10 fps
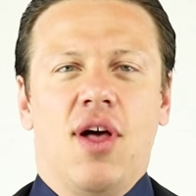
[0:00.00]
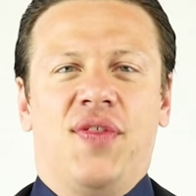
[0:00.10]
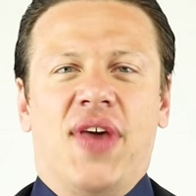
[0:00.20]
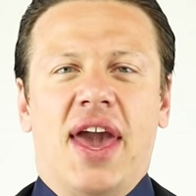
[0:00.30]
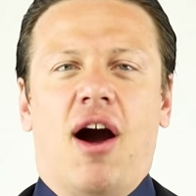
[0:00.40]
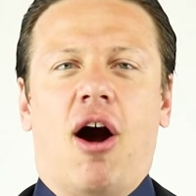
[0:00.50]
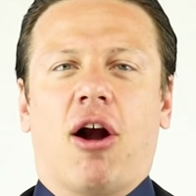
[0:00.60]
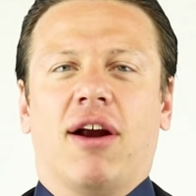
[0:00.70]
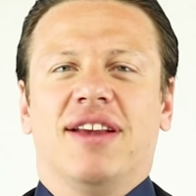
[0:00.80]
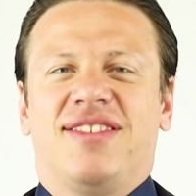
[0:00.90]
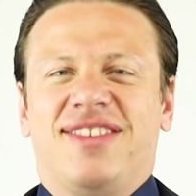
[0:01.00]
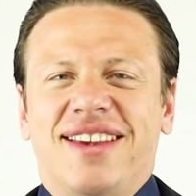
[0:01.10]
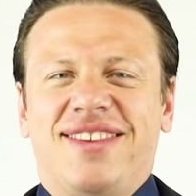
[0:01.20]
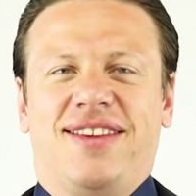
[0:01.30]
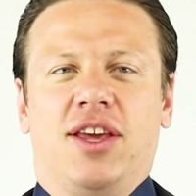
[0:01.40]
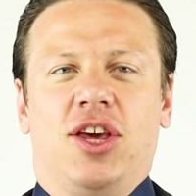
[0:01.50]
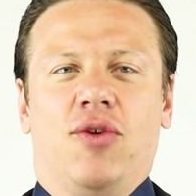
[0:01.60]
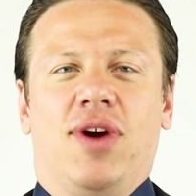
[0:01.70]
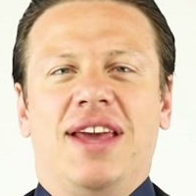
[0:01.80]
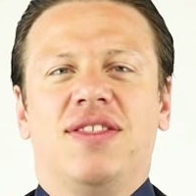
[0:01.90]
They are assisting
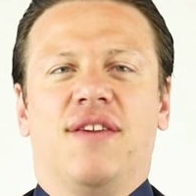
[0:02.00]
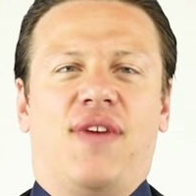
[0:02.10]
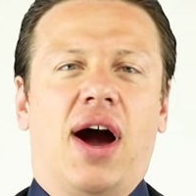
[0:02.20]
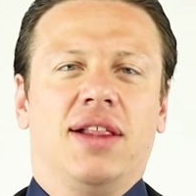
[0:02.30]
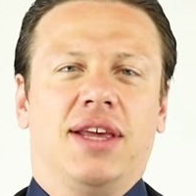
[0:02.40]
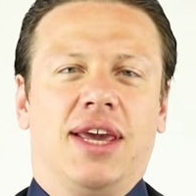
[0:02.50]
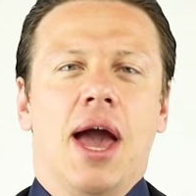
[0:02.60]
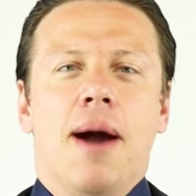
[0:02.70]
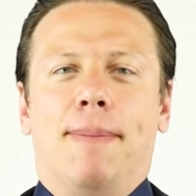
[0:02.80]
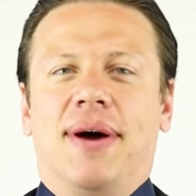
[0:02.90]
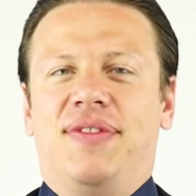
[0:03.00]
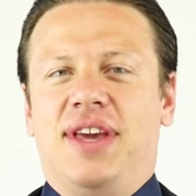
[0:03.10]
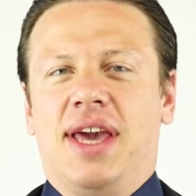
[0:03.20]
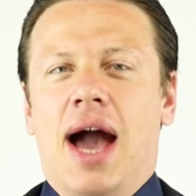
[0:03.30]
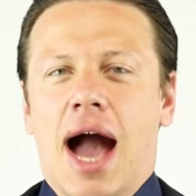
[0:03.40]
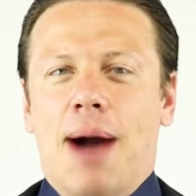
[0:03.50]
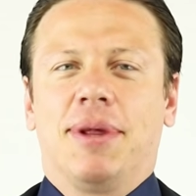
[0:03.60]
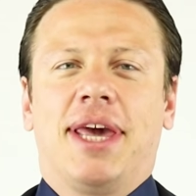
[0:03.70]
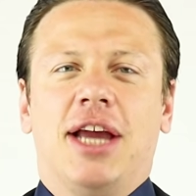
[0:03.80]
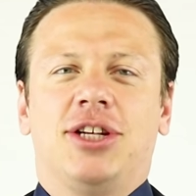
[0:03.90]
you in the filing, but the
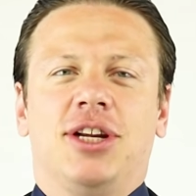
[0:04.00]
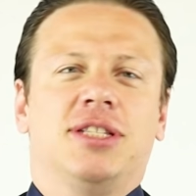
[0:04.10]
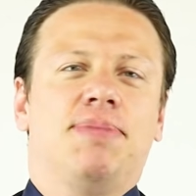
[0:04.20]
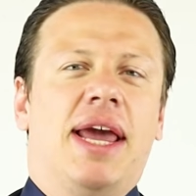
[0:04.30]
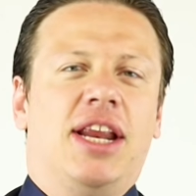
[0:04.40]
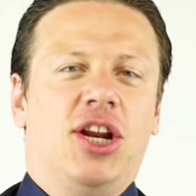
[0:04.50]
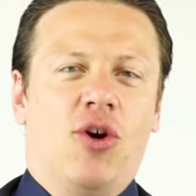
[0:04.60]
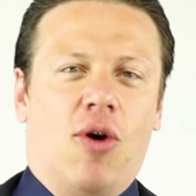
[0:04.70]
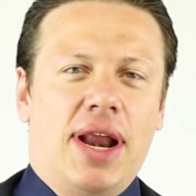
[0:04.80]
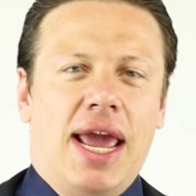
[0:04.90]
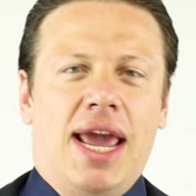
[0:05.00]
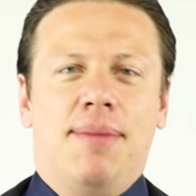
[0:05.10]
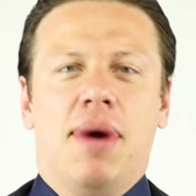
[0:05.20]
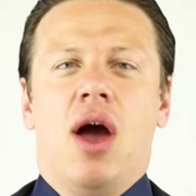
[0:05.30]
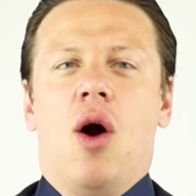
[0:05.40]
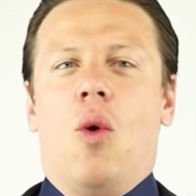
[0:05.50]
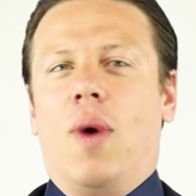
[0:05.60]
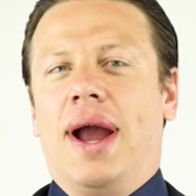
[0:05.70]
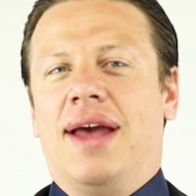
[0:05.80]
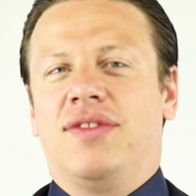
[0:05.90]
application is made in your name.
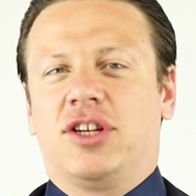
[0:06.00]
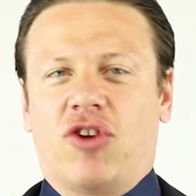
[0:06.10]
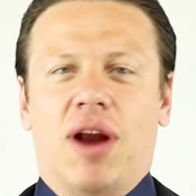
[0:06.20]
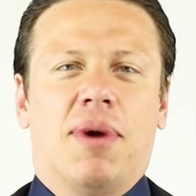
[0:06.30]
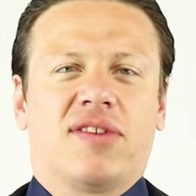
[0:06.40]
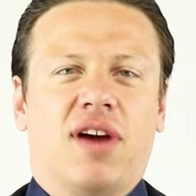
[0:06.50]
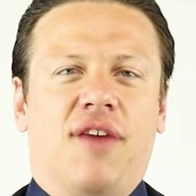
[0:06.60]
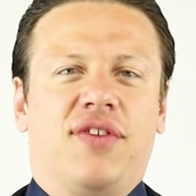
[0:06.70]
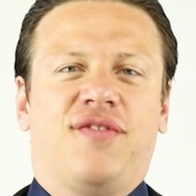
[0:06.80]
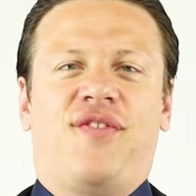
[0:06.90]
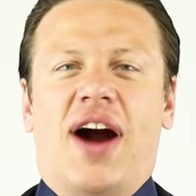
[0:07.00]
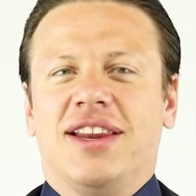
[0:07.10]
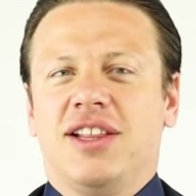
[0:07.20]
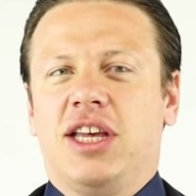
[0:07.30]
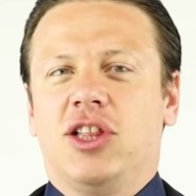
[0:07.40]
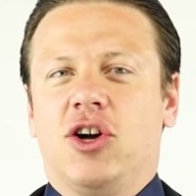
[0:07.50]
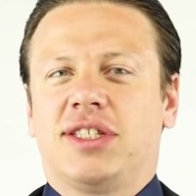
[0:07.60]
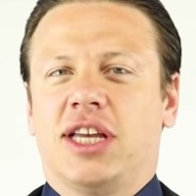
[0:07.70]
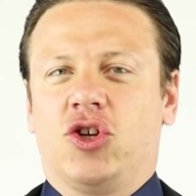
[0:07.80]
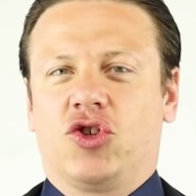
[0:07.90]
When the trademarks office finally
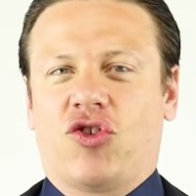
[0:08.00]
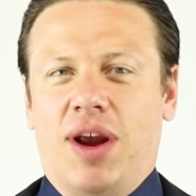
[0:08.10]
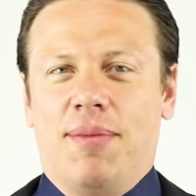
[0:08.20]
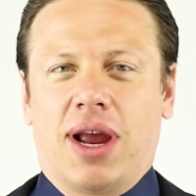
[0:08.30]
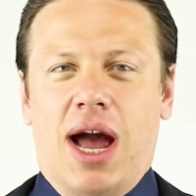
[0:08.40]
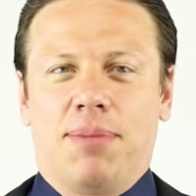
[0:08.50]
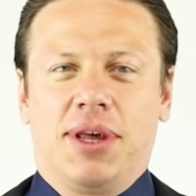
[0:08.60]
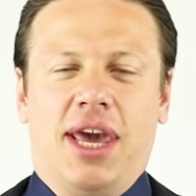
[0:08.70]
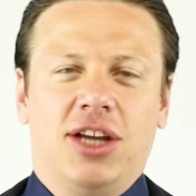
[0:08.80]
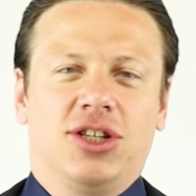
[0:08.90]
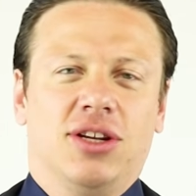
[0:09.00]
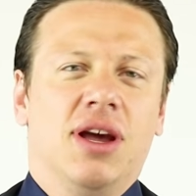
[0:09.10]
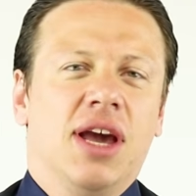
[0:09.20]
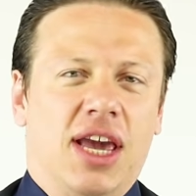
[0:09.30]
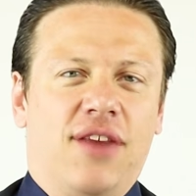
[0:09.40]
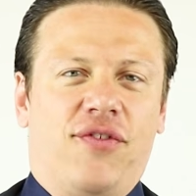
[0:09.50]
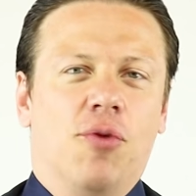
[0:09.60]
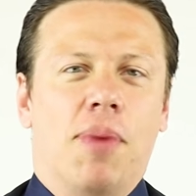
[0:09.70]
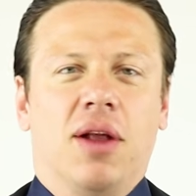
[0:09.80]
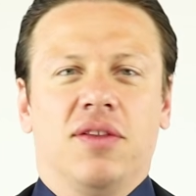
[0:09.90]
looks at your trademark application in a few
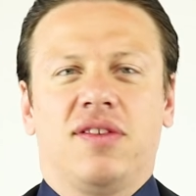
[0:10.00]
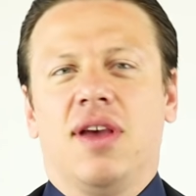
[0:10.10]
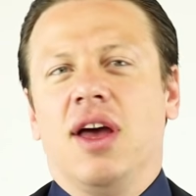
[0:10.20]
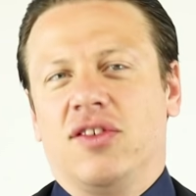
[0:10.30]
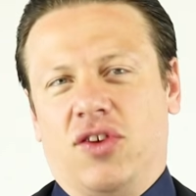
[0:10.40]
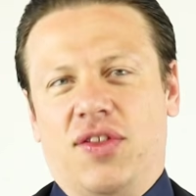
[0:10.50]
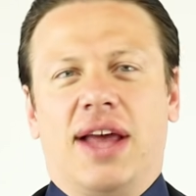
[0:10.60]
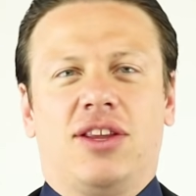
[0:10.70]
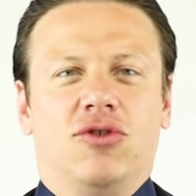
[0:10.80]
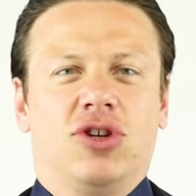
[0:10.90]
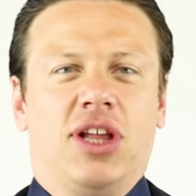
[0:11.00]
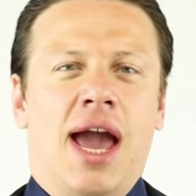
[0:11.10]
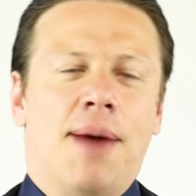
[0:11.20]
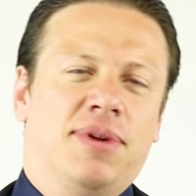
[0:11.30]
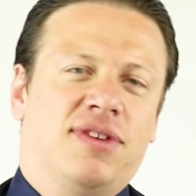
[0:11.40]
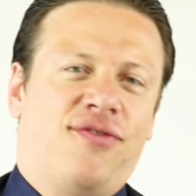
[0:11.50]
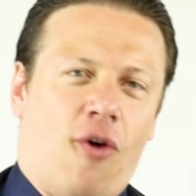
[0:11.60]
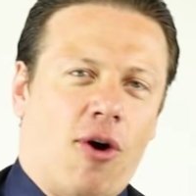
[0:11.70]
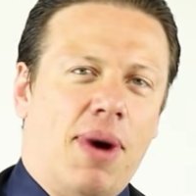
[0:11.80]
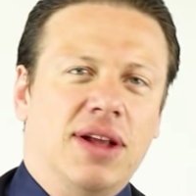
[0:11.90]
months, so that usually happens
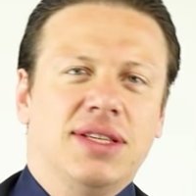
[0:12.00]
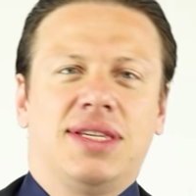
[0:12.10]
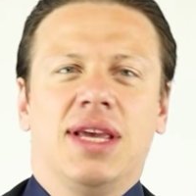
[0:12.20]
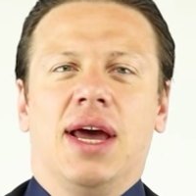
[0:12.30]
4 months